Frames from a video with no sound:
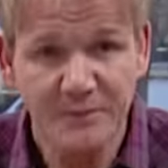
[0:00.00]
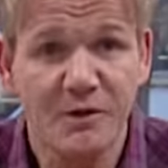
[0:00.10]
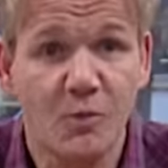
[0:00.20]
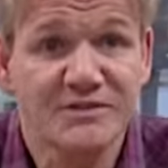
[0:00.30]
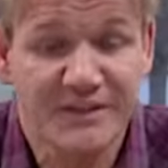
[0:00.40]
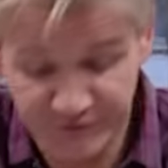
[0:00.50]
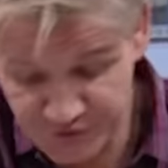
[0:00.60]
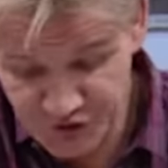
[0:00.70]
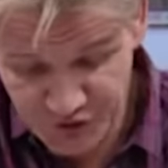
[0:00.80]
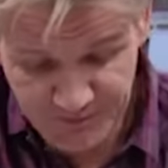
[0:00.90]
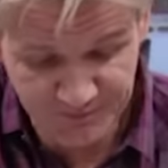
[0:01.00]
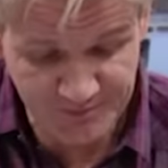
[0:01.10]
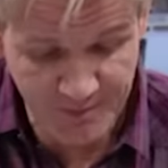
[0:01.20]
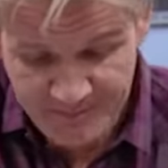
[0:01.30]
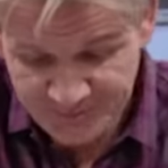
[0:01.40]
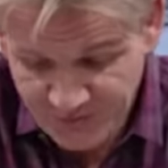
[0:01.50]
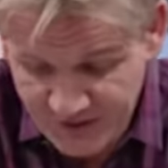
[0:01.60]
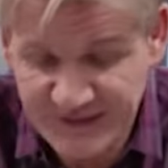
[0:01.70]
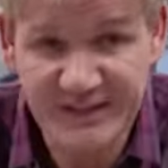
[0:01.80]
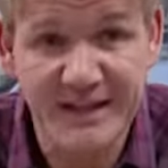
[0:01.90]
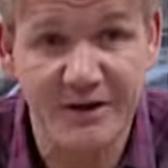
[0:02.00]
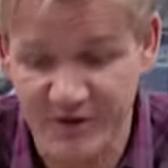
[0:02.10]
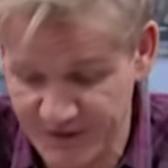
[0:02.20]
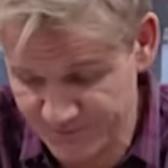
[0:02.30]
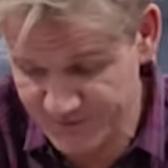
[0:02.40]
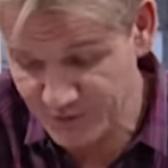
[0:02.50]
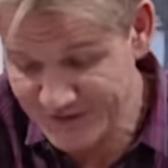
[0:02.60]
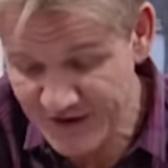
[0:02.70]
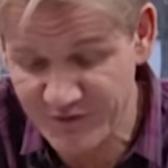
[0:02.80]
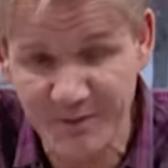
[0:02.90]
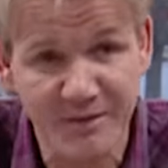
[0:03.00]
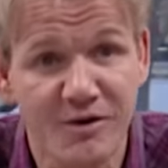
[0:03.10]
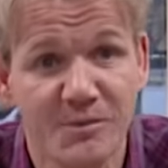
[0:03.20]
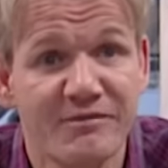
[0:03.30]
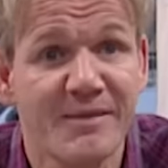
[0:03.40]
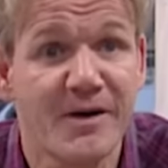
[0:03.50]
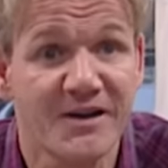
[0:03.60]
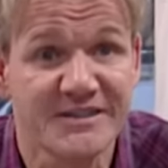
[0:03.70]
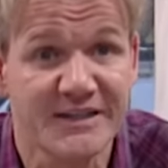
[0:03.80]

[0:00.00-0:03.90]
Well, one thing for sure. Let's get that right. There will never be a problem with vampires